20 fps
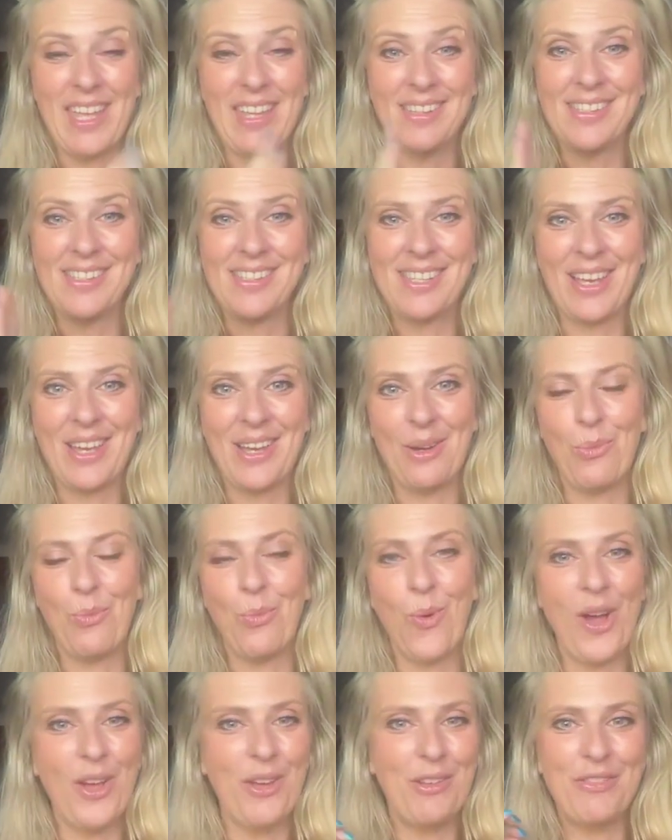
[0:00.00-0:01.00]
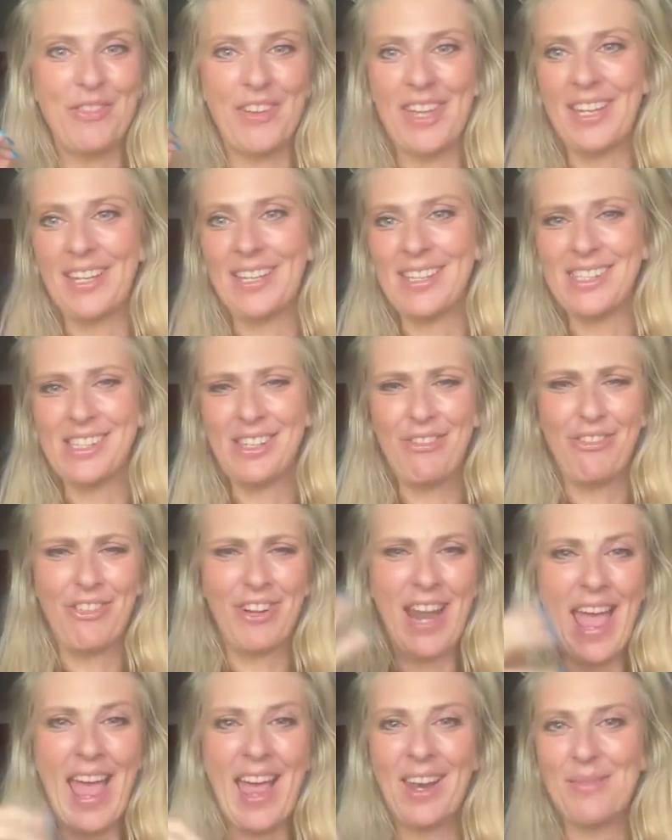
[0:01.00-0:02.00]
interwoven
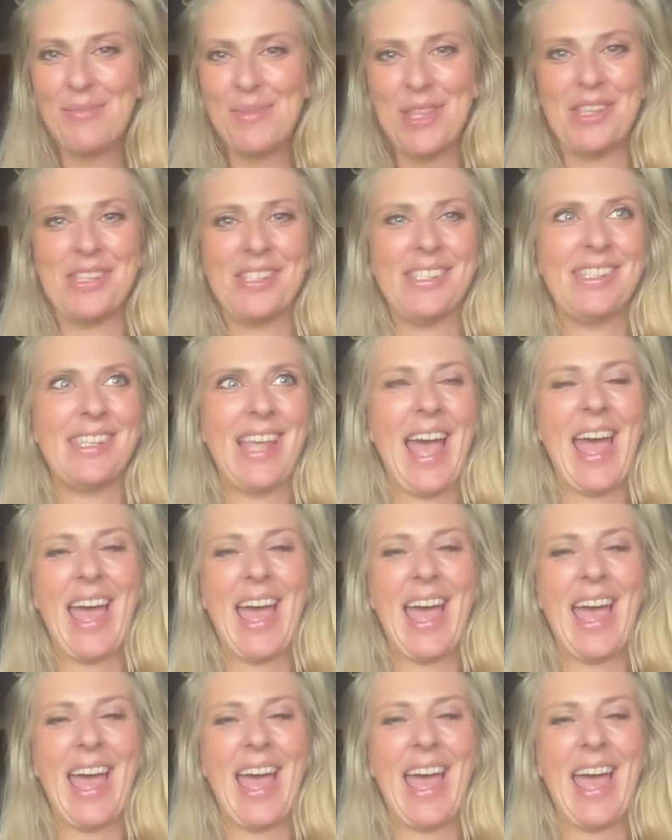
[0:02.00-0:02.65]
different elements